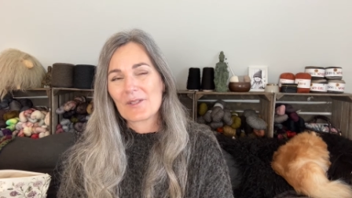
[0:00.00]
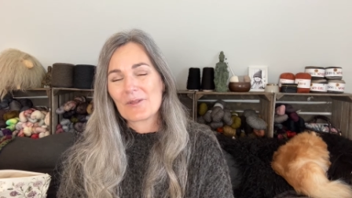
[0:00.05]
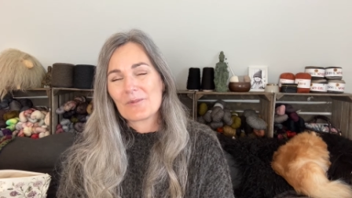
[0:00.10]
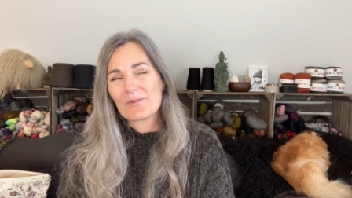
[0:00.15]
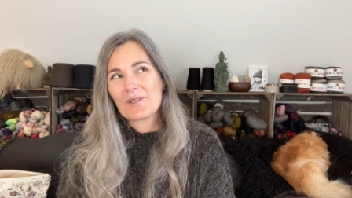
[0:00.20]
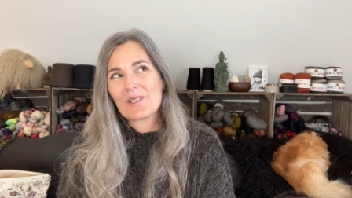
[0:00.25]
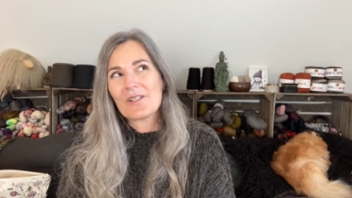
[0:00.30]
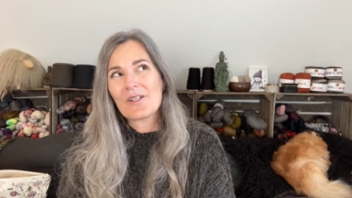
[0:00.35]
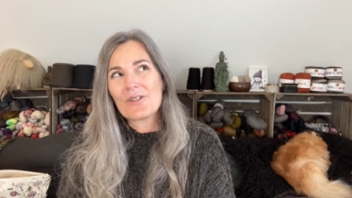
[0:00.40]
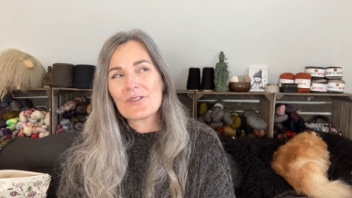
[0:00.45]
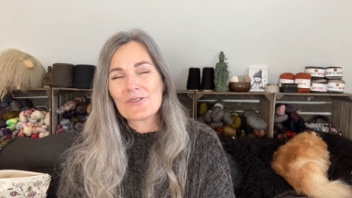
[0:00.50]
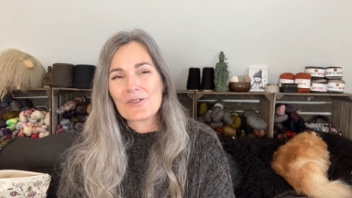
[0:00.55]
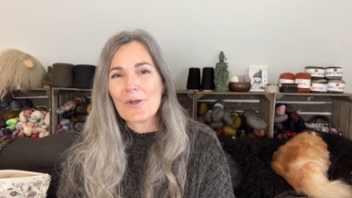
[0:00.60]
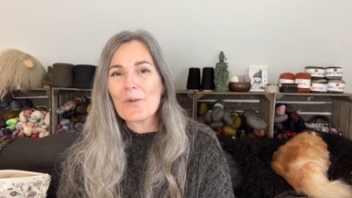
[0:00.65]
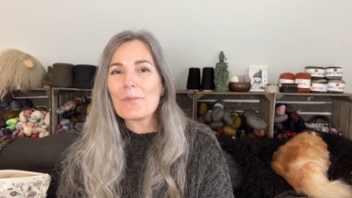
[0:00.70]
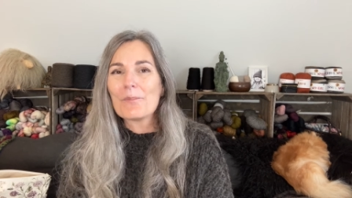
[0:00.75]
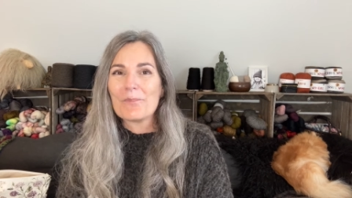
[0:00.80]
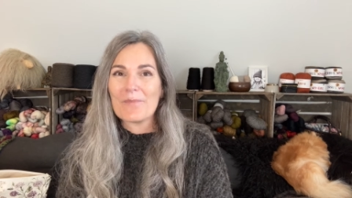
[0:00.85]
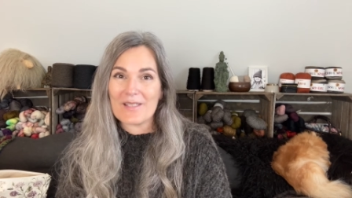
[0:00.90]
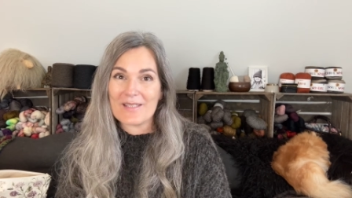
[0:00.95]
We're also
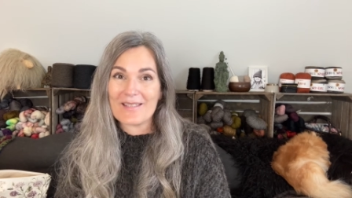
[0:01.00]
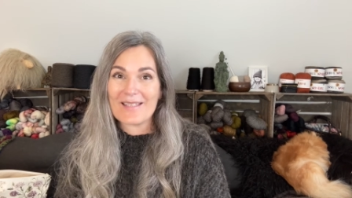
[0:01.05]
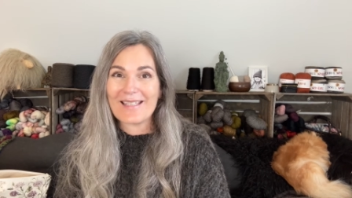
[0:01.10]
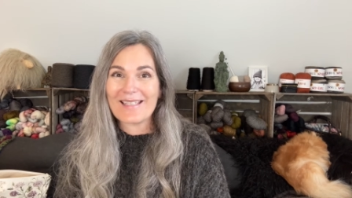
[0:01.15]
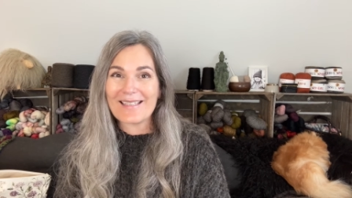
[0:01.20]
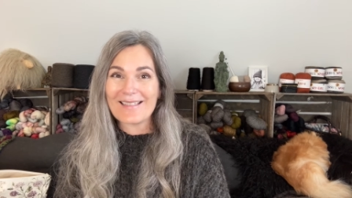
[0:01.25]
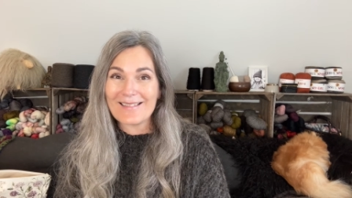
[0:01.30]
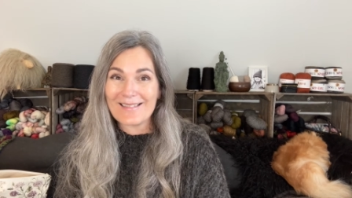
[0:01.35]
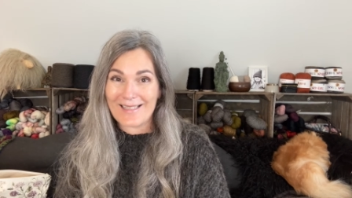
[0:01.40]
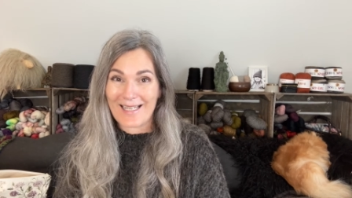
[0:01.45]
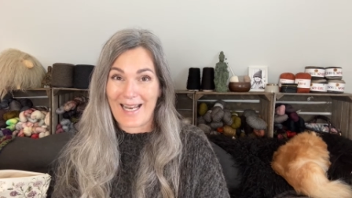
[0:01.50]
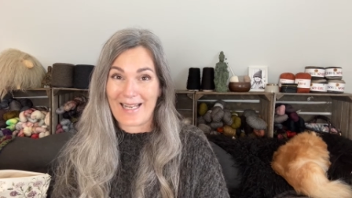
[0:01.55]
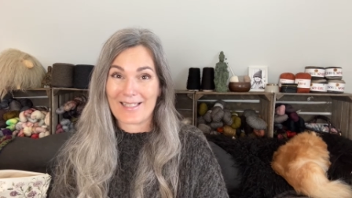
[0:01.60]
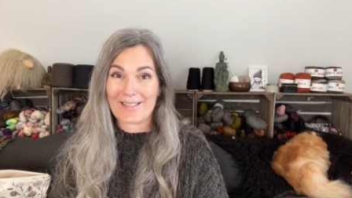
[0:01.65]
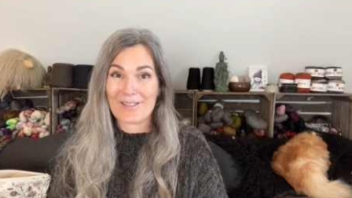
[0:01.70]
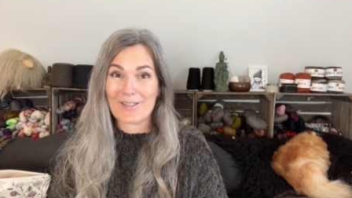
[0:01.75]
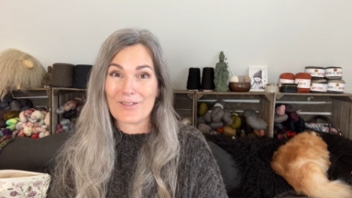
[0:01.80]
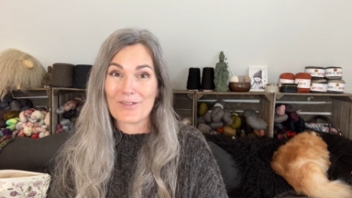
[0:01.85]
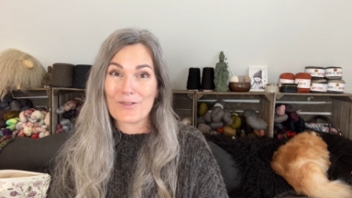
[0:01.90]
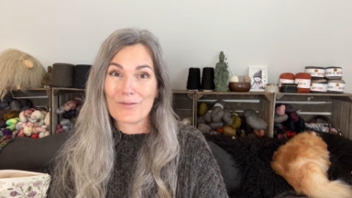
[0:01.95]
missing
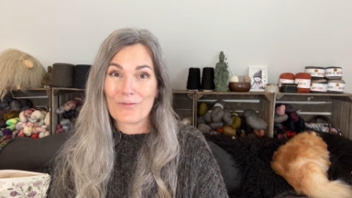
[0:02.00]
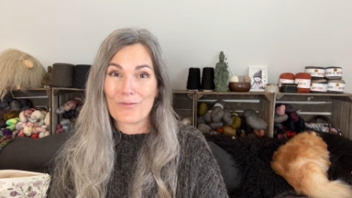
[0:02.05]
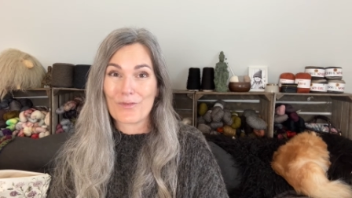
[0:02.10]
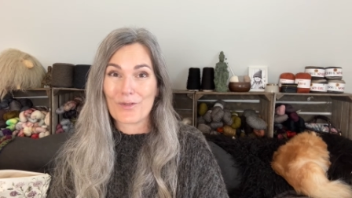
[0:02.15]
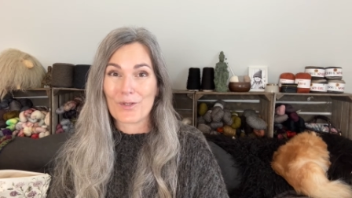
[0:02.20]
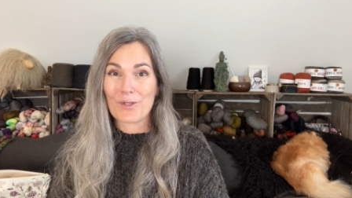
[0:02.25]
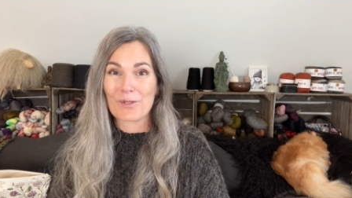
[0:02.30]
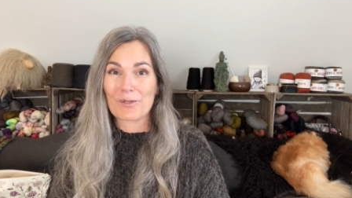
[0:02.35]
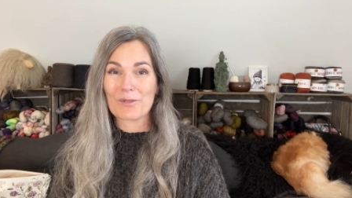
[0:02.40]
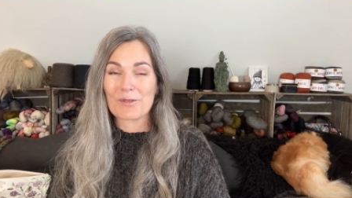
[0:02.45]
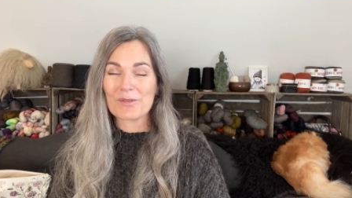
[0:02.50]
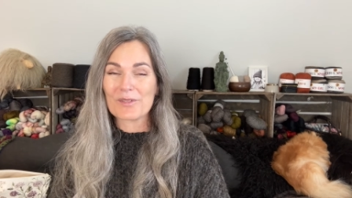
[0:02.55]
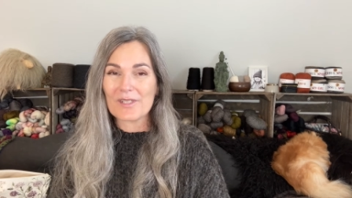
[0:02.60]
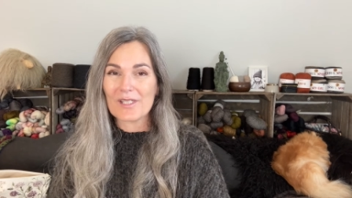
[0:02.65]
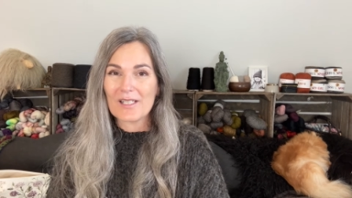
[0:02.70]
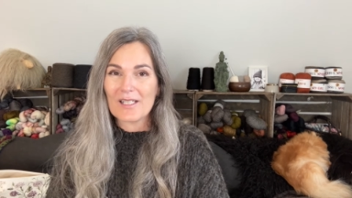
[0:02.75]
Texas food,